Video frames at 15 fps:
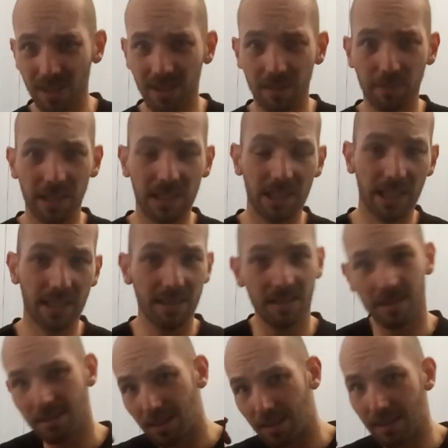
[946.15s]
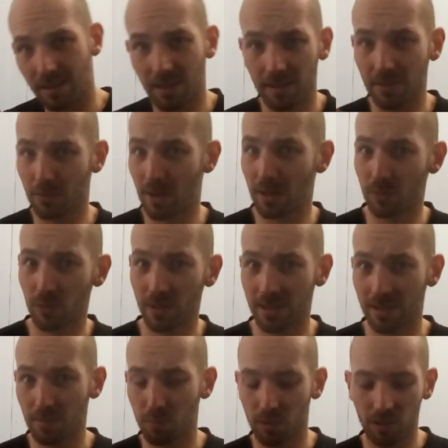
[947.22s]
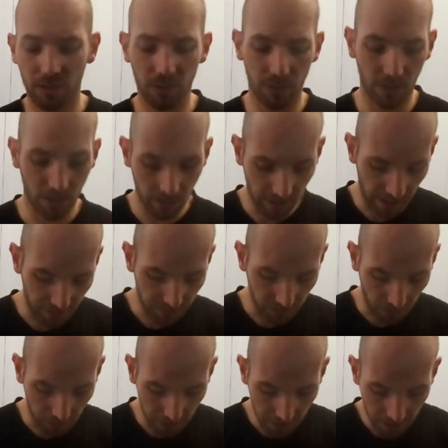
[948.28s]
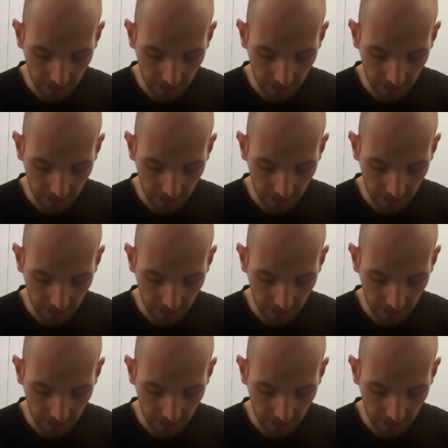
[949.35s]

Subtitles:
in my tent hanging around with earplugs or headphone.